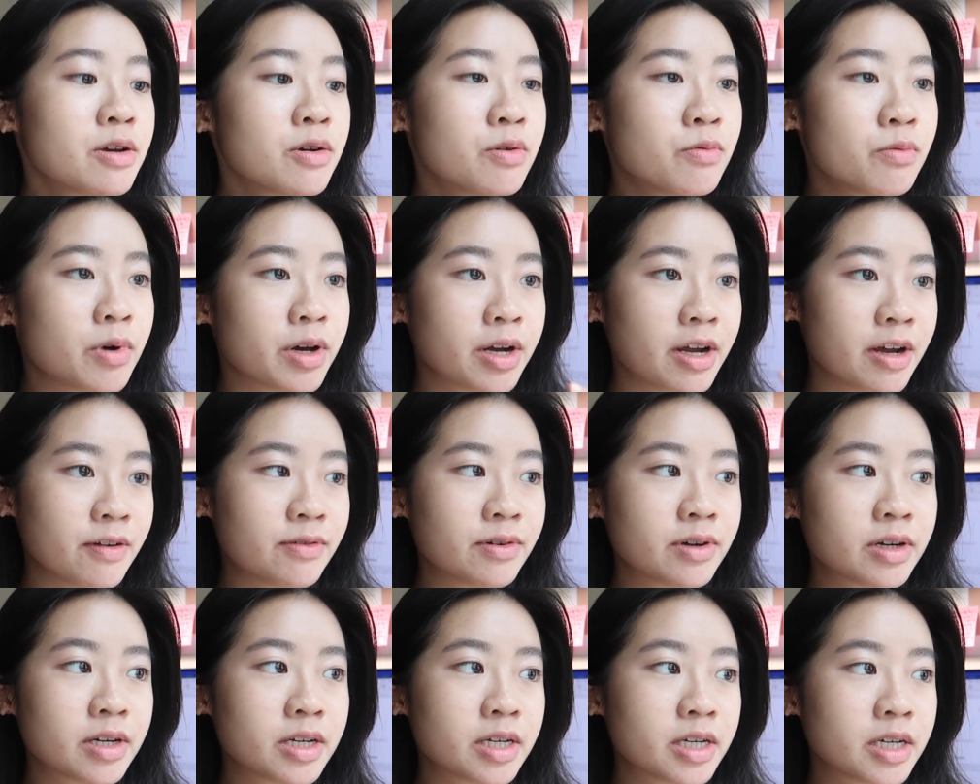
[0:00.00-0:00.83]

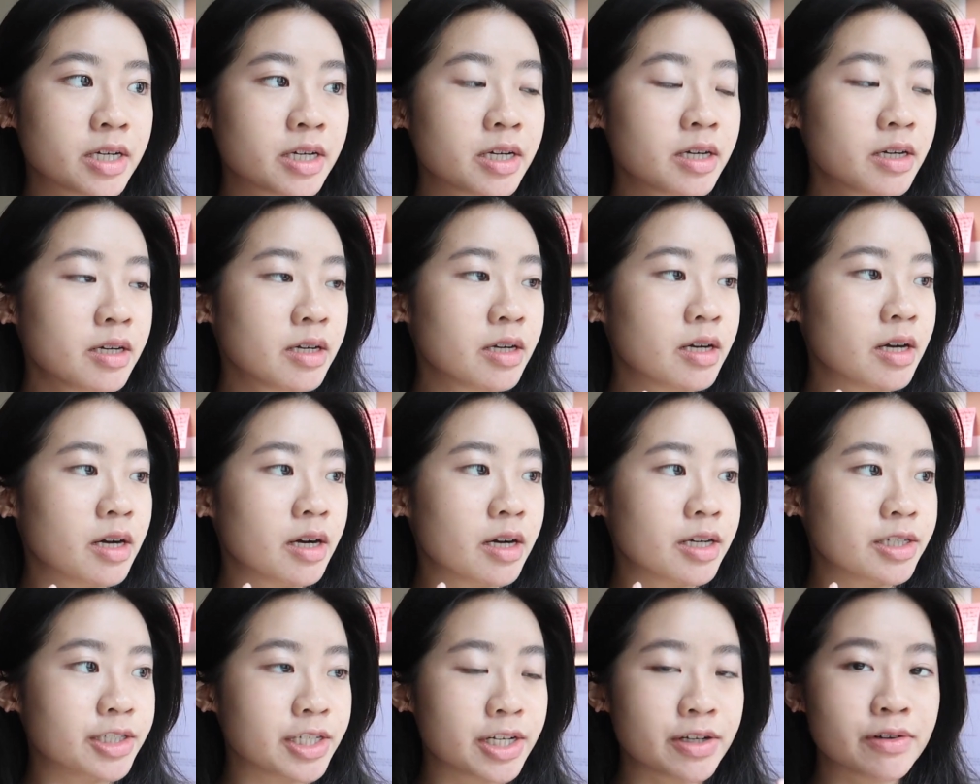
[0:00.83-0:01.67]
whatever
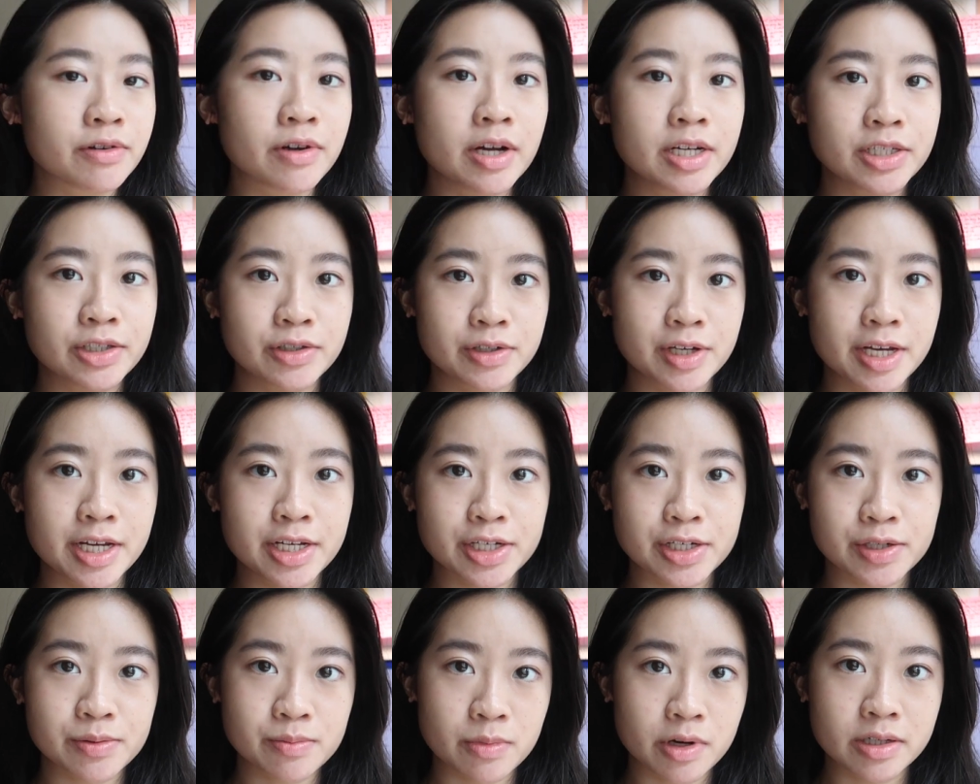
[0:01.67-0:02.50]
general
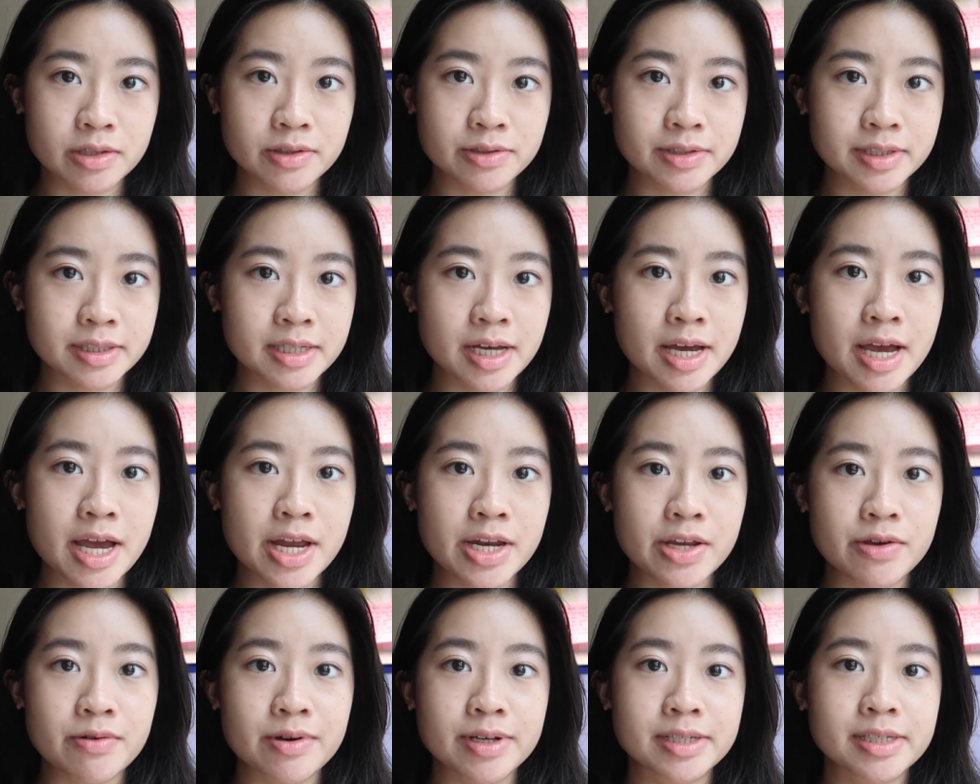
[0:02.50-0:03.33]
education modules that
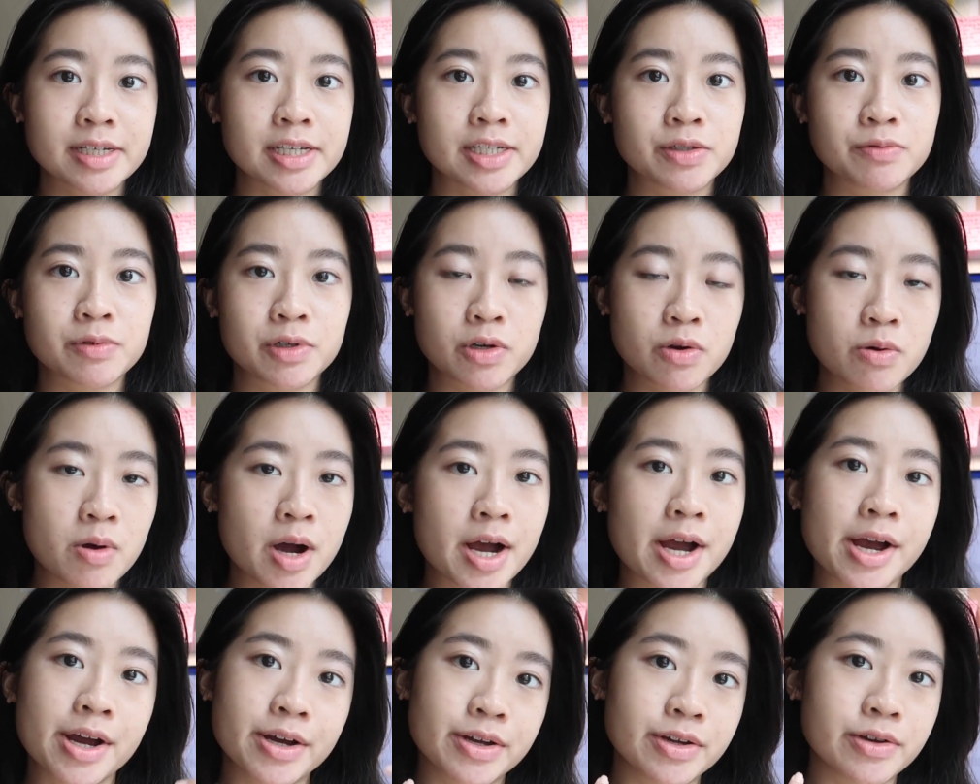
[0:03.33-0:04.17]
NUS has
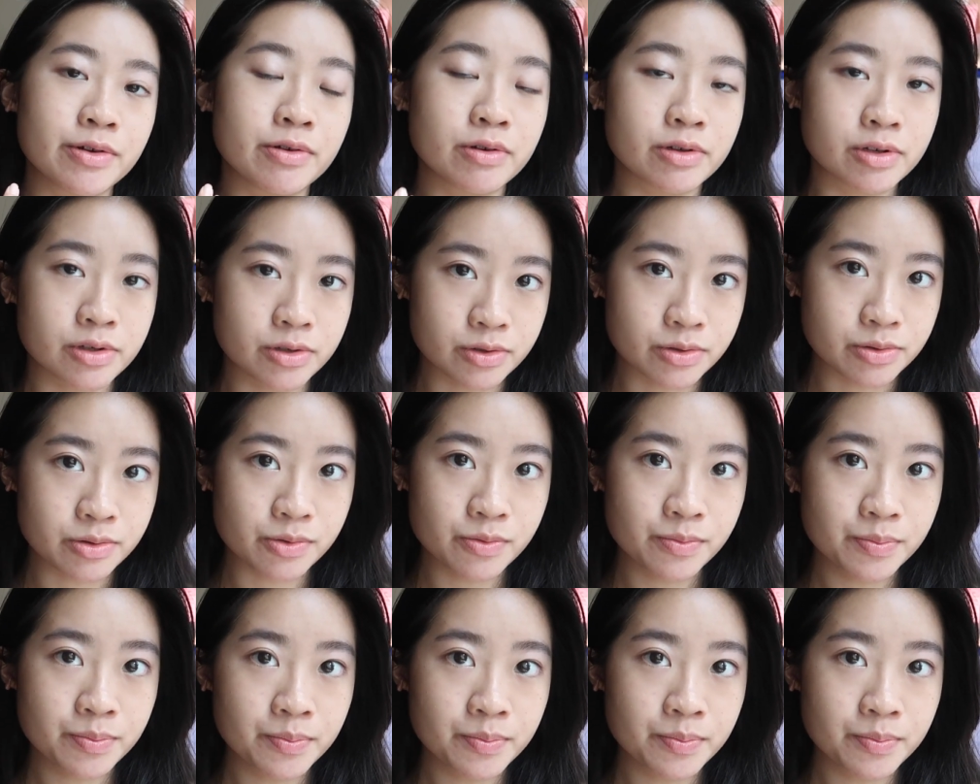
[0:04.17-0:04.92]
required you to do.